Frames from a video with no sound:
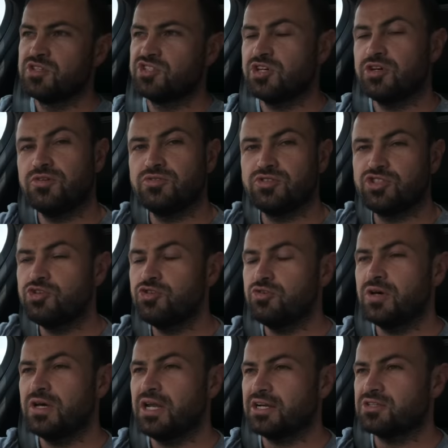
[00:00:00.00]
So
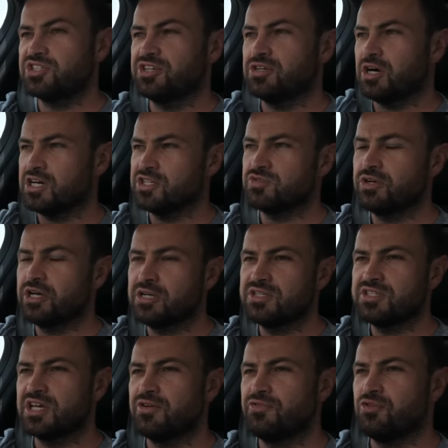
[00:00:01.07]
do electric cars really
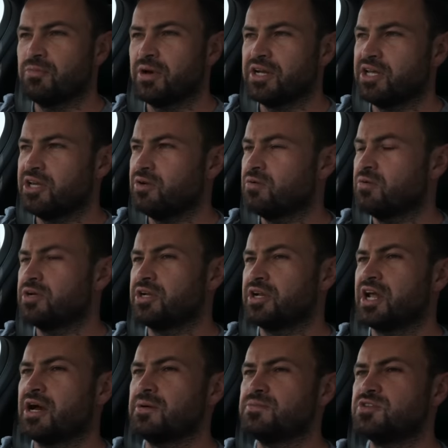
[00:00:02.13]
save you money when
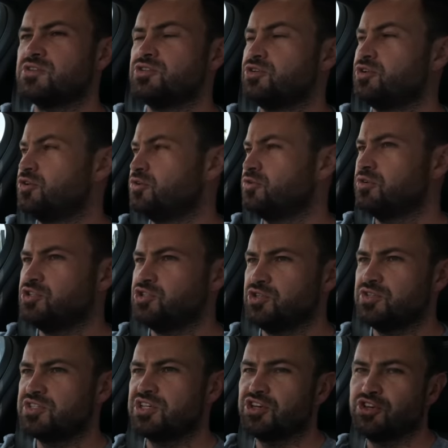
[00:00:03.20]
it comes to
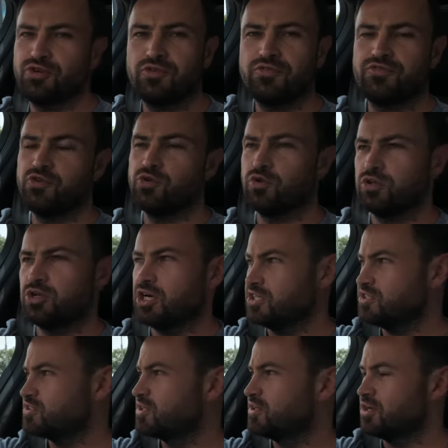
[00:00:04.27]
reducing your fuel
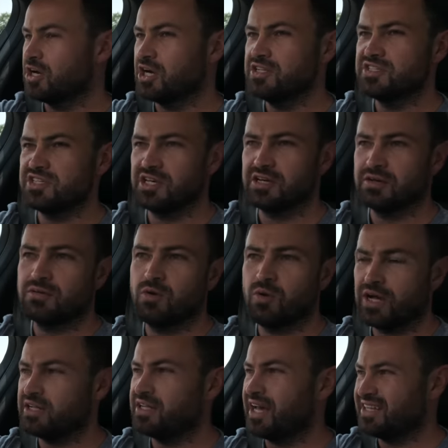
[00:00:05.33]
cost? The answer
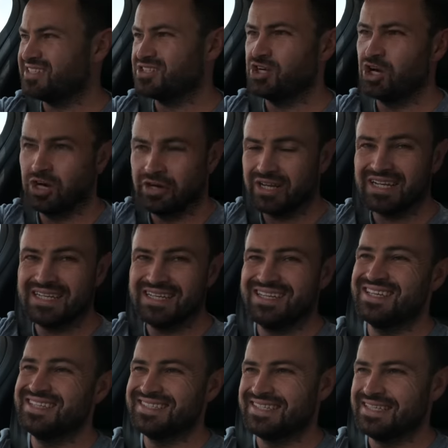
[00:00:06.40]
quite categorically
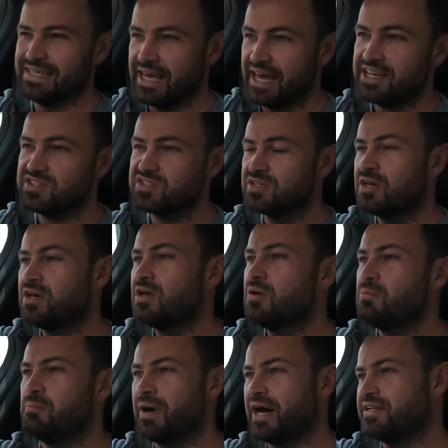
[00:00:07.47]
is yes,
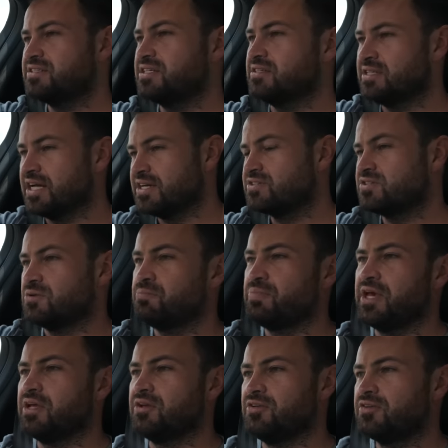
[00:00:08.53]
but it does
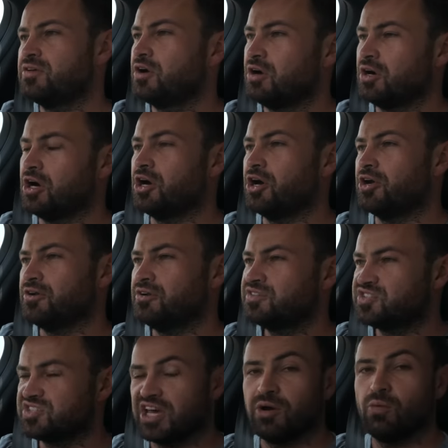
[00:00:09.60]
depend on
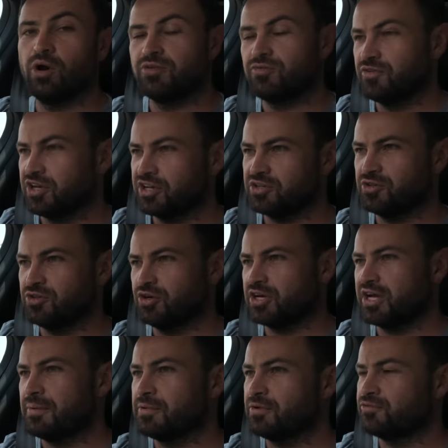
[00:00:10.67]
say what vehicle you're
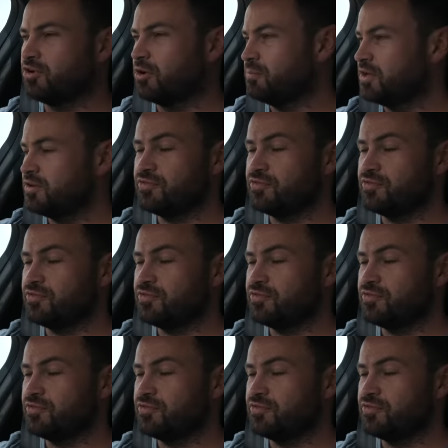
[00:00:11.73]
coming from.